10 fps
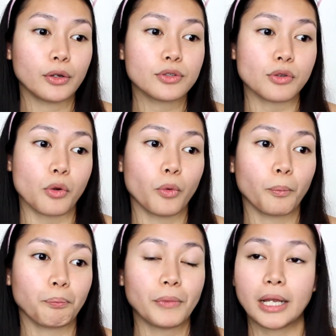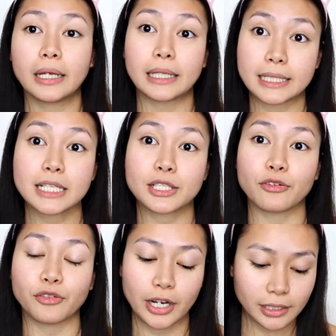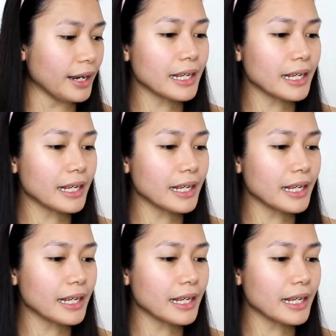so this is different.